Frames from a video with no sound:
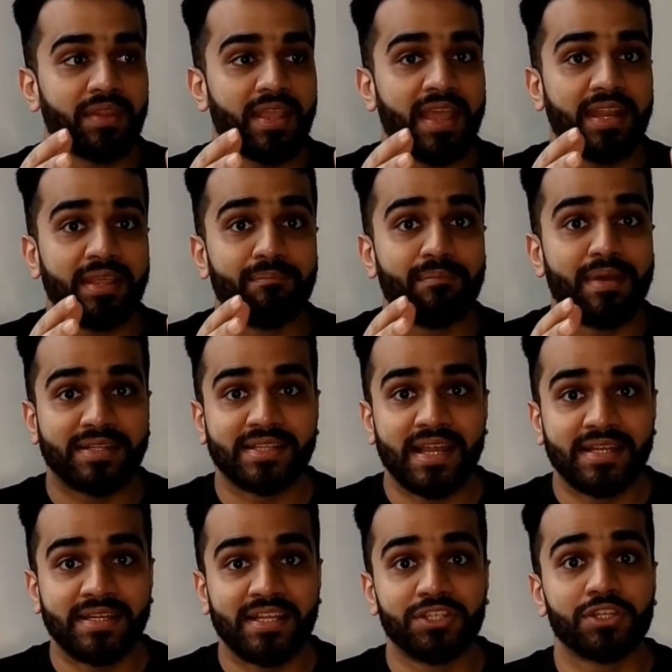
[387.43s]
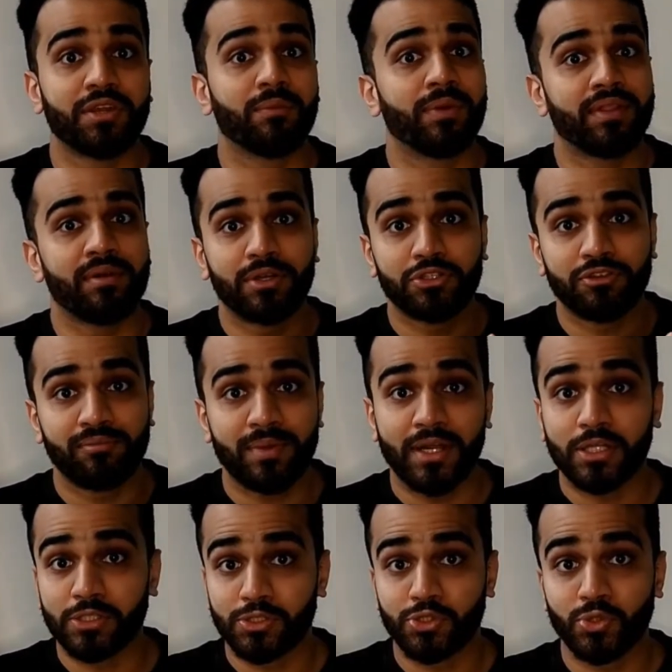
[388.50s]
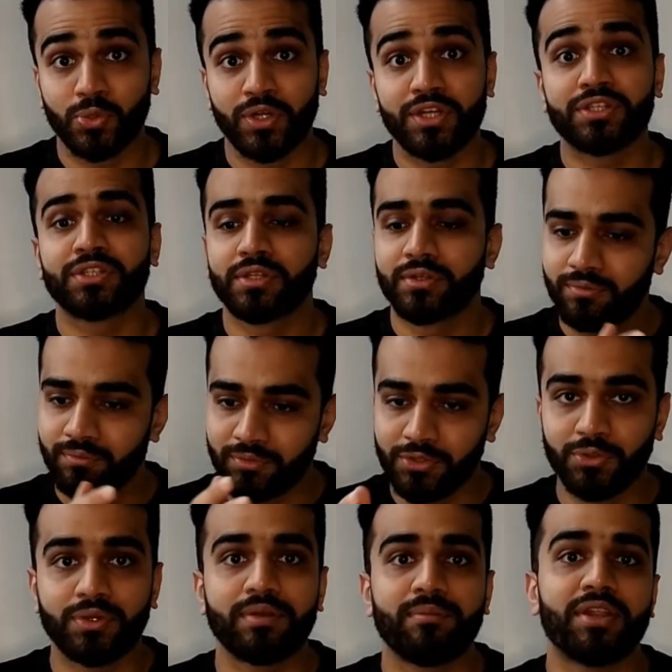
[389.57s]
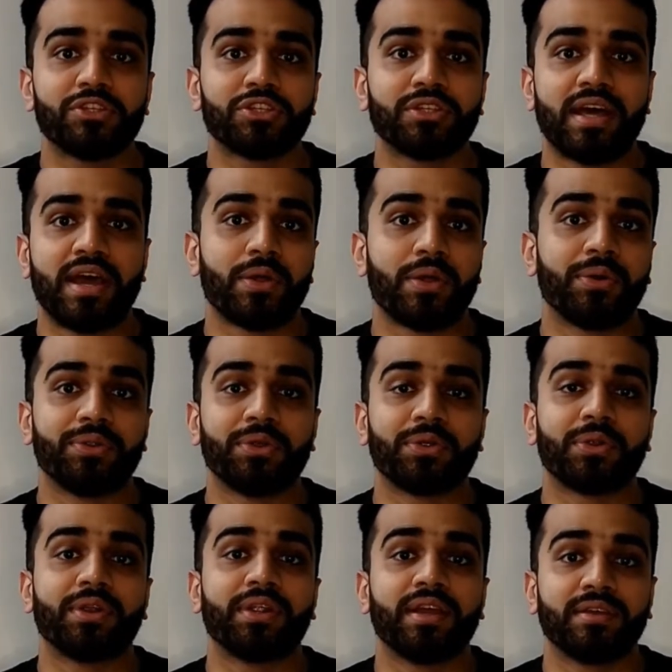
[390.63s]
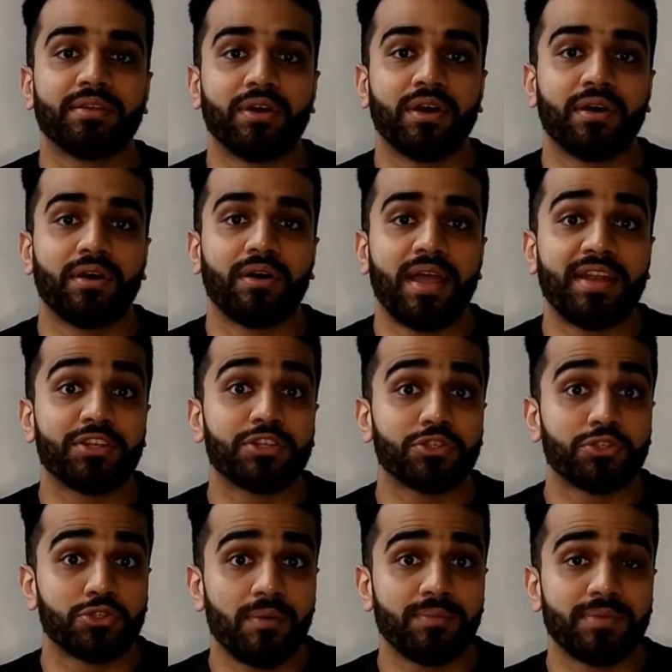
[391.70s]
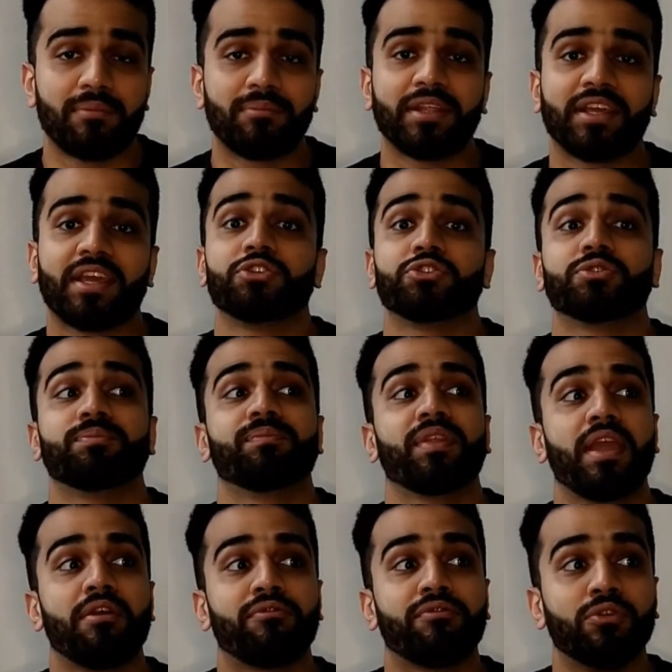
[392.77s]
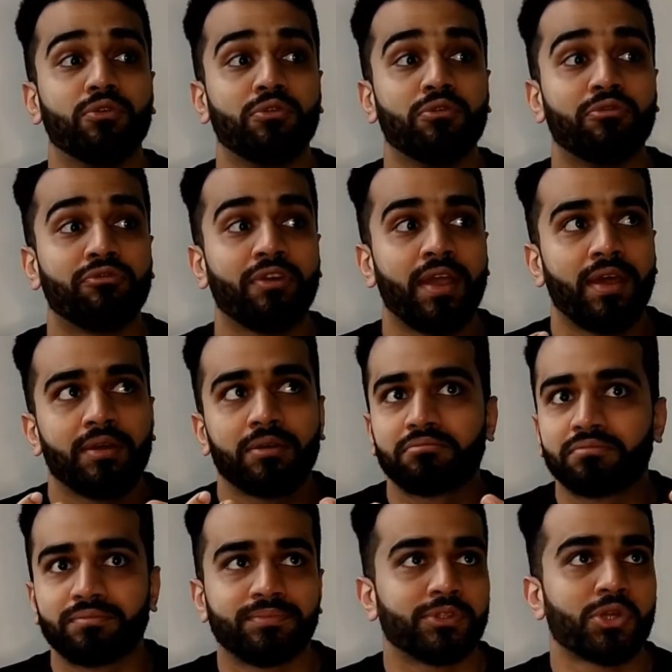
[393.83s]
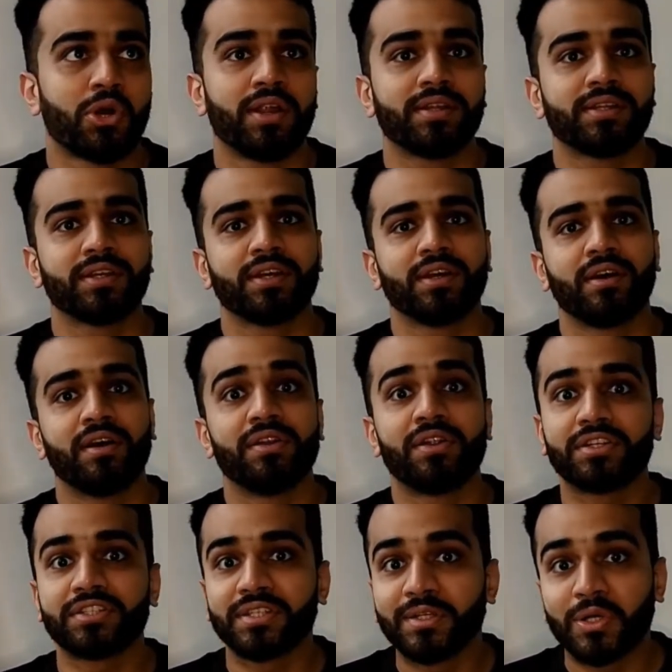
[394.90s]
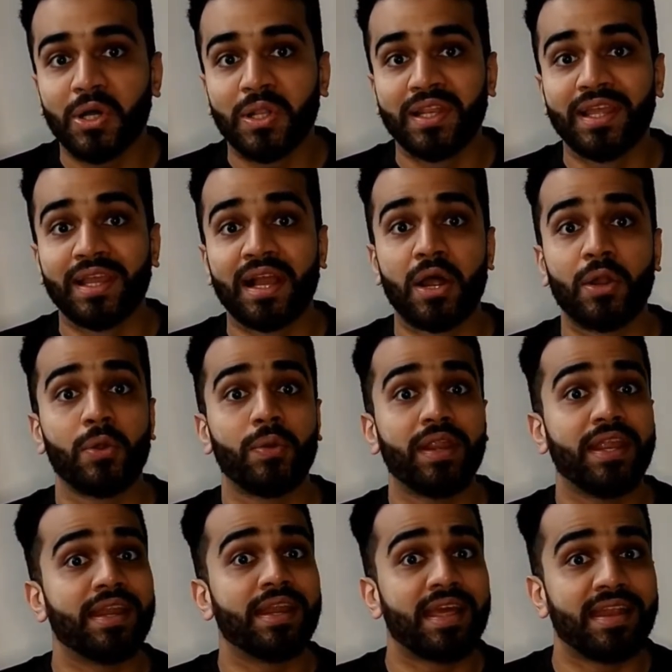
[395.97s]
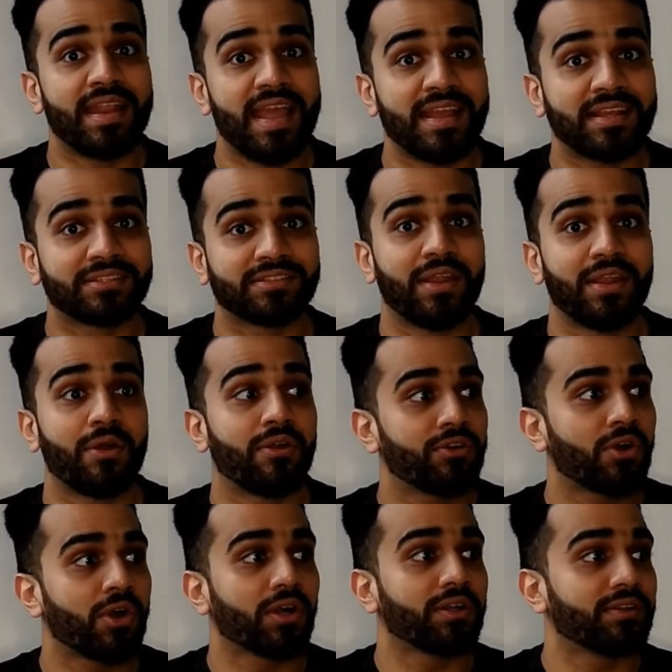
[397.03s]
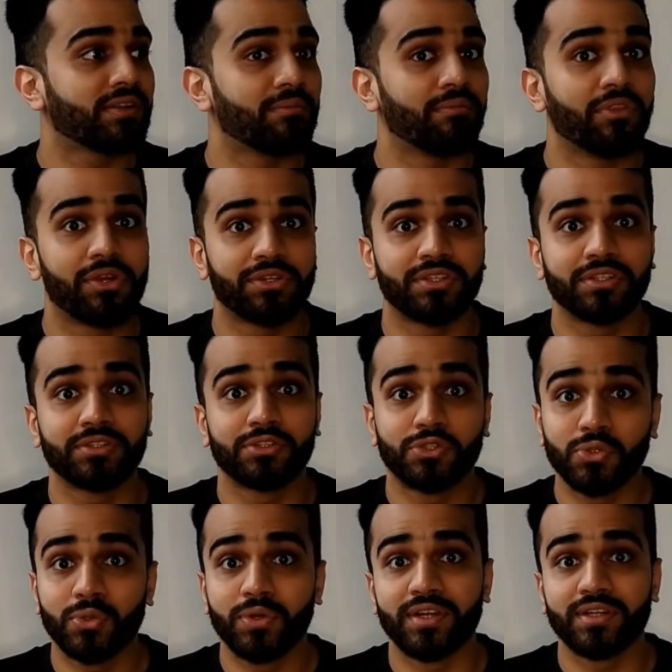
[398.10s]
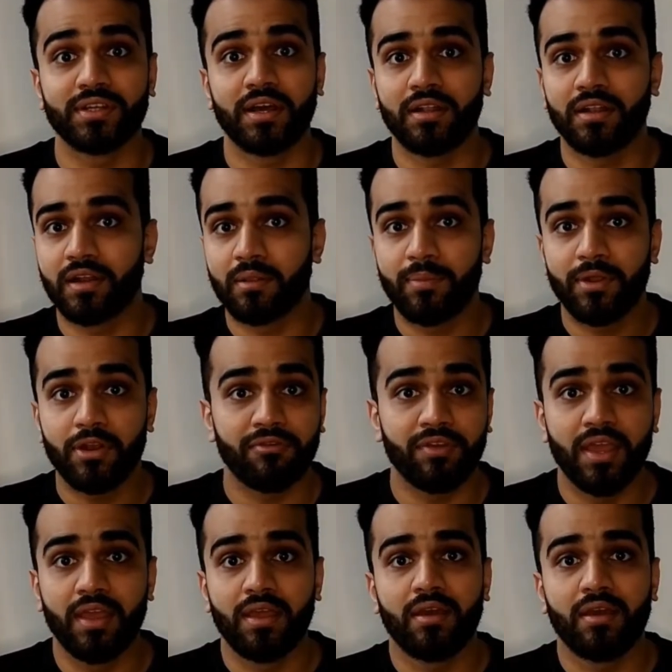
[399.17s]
any bedside teaching with a bunch of medical students, you can mention that on your NHS Jobs application. If you've taught a nursing colleague how to read an x-ray, or taught some nursing students a little bit of